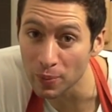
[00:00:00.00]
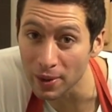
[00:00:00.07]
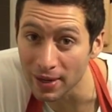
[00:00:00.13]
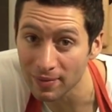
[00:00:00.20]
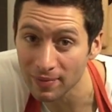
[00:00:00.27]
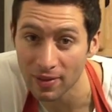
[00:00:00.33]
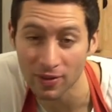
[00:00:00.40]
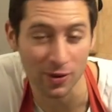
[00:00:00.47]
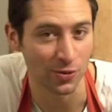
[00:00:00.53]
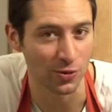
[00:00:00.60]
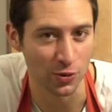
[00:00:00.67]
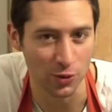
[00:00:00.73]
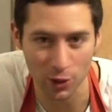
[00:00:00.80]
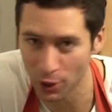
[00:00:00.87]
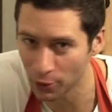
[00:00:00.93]
and me,
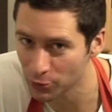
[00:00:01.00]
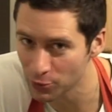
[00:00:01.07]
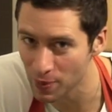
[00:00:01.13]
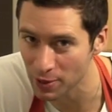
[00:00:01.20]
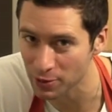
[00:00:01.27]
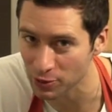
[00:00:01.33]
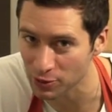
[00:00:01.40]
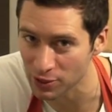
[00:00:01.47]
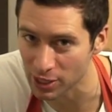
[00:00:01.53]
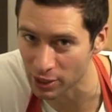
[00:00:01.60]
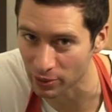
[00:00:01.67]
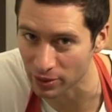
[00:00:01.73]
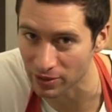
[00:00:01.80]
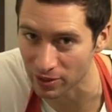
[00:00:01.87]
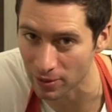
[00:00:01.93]
there's no special
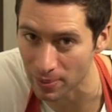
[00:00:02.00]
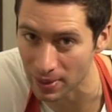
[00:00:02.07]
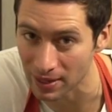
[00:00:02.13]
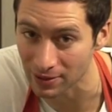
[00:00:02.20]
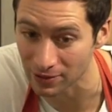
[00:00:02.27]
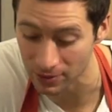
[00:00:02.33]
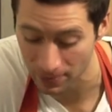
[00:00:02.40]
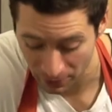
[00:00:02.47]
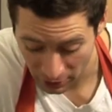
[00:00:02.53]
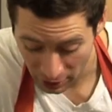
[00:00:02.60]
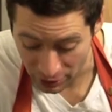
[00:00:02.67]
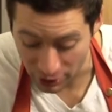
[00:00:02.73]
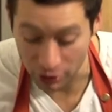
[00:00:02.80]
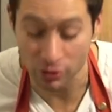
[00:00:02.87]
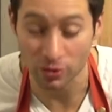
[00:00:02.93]
secret to the beans.
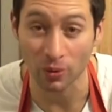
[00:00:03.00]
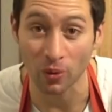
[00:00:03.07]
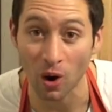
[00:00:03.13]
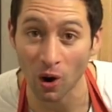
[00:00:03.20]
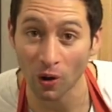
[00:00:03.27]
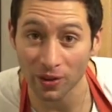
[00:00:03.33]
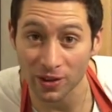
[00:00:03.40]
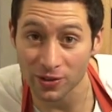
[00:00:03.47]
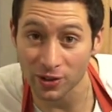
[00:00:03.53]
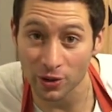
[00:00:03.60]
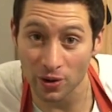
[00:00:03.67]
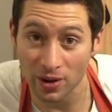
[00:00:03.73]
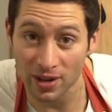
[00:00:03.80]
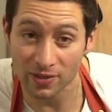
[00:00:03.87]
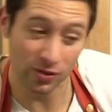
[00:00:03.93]
Just throw all these
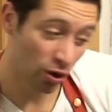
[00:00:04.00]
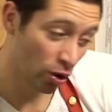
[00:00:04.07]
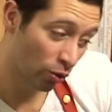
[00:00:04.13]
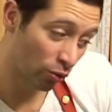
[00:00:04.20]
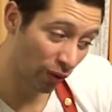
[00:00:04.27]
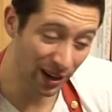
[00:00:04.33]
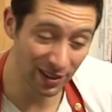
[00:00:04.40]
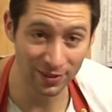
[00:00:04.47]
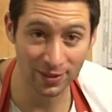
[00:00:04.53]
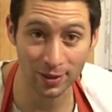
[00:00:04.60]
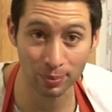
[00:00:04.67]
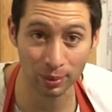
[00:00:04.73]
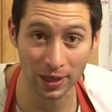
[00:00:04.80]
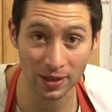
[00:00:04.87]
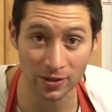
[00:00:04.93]
ingredients right into
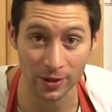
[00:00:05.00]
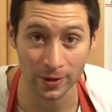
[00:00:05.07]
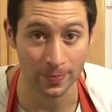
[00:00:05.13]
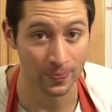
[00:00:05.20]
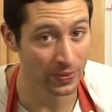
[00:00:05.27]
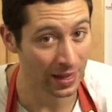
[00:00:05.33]
the blender.